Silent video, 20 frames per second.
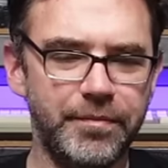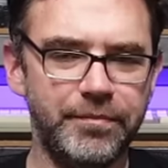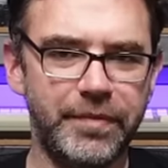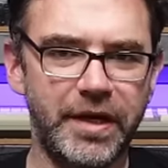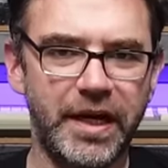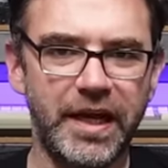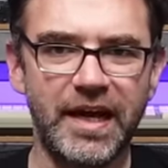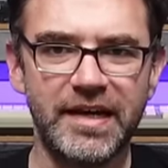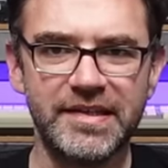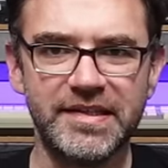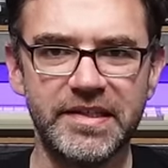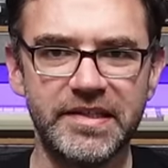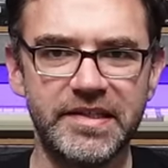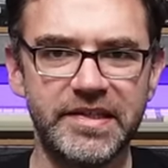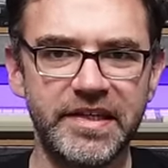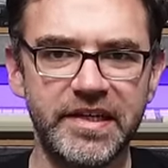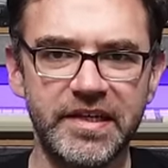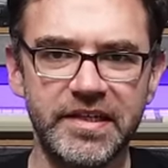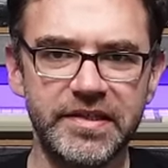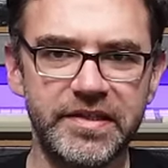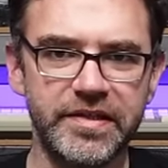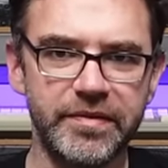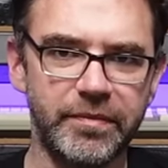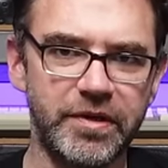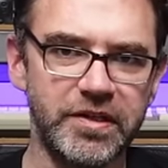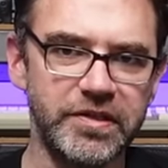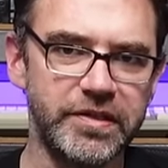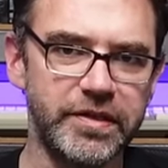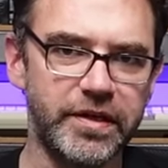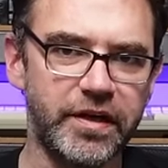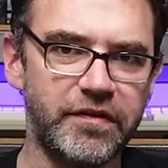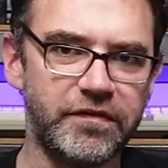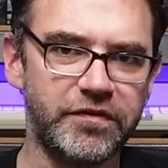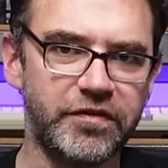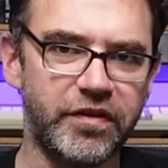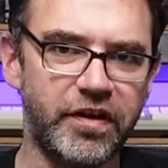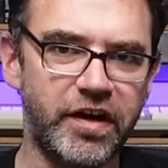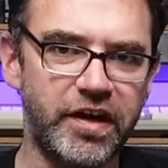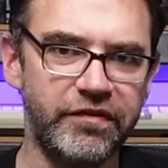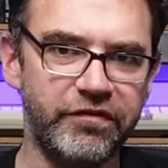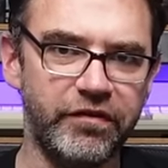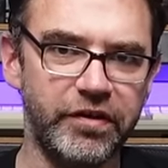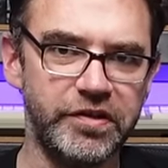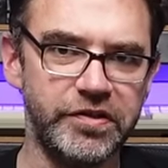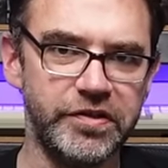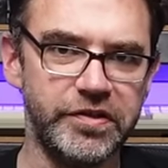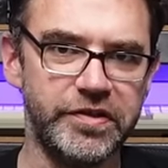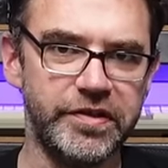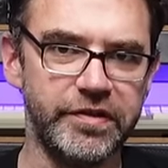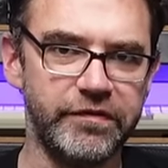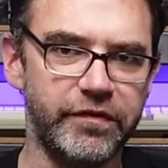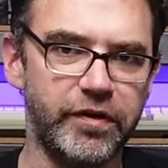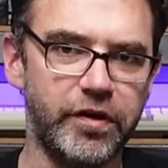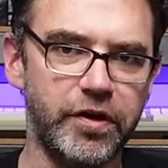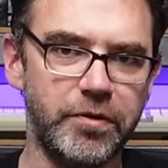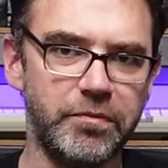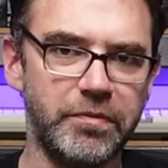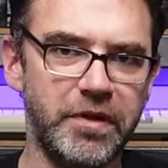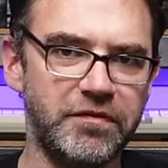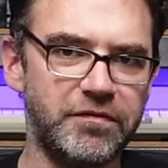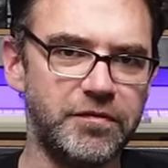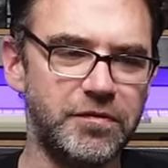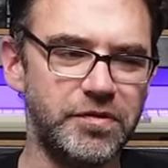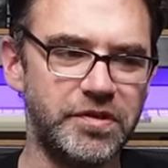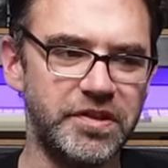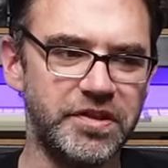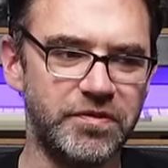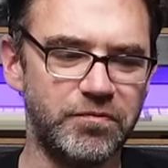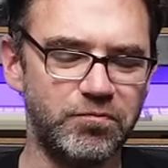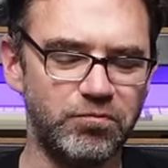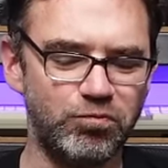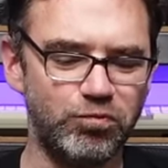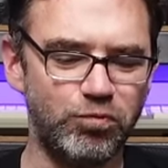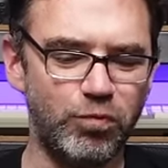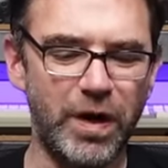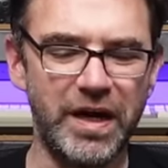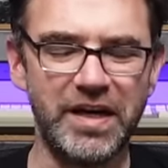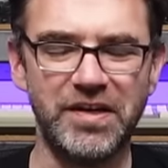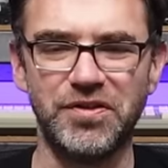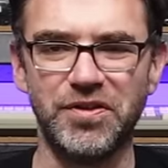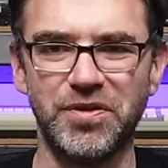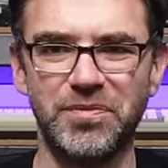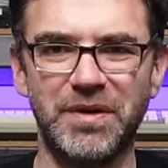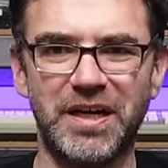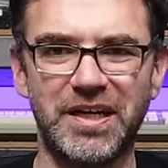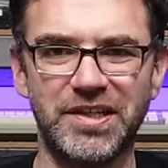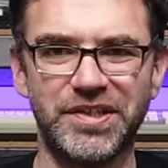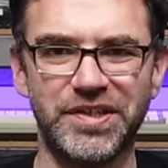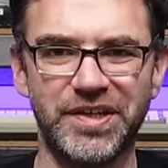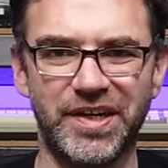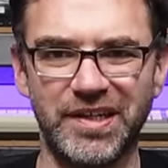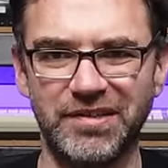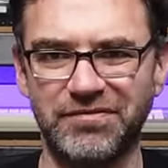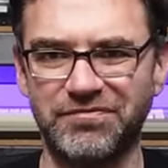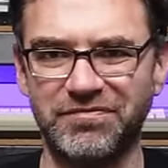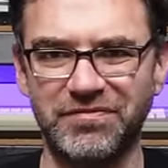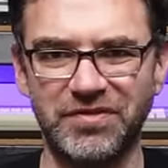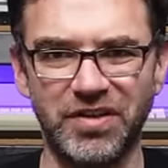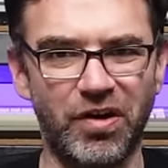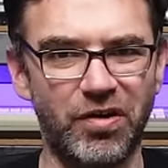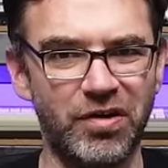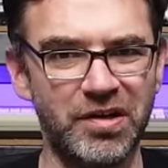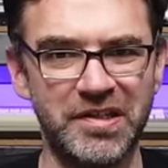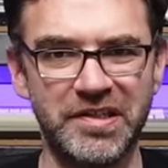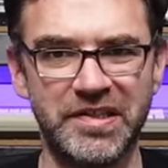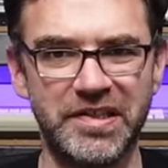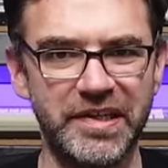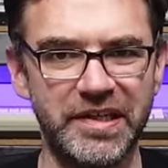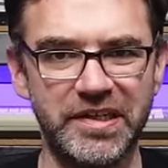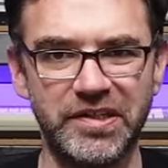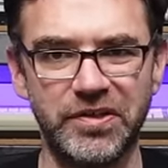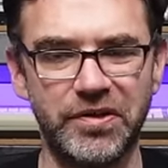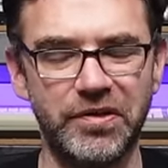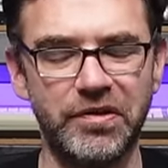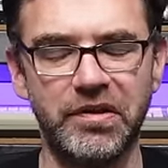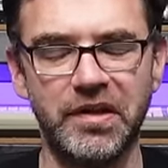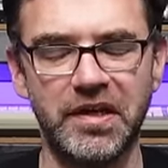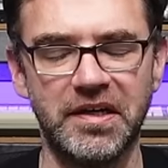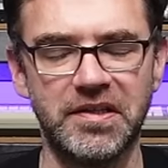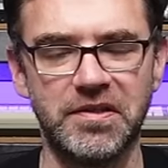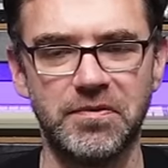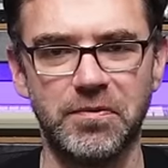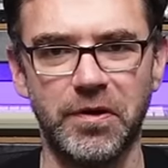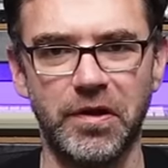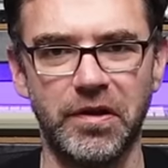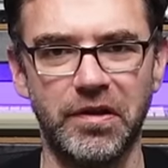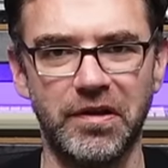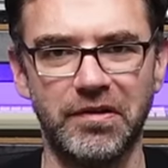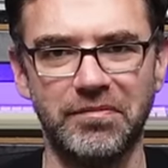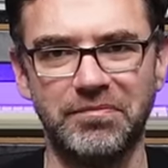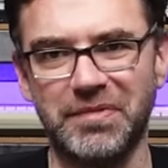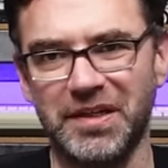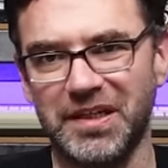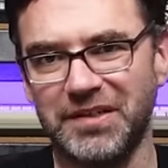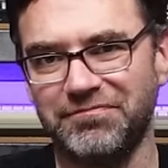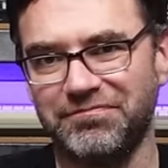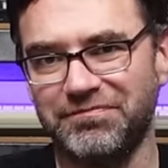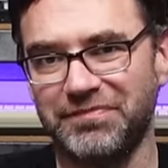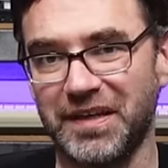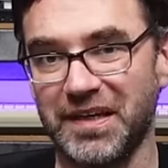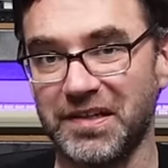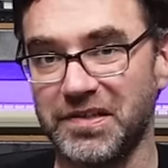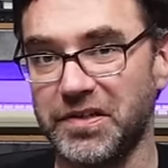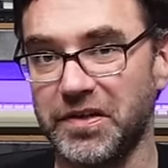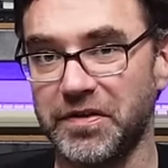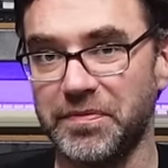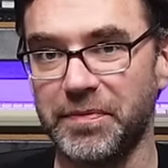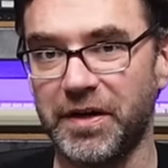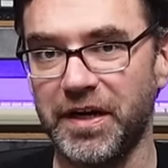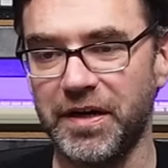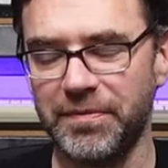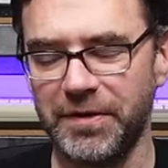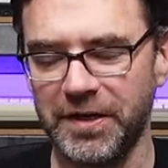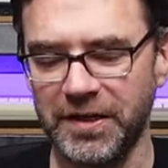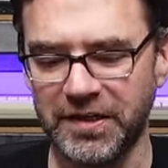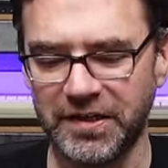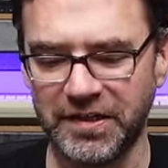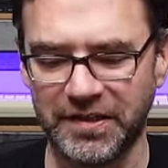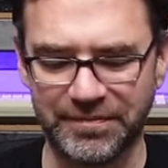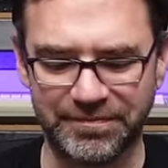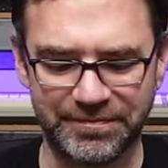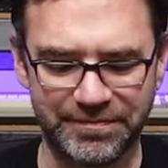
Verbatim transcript: But as it stands, the mods that I've tried reduce the volume level just way too much. I honestly don't think it's worth it, but that's just my opinion.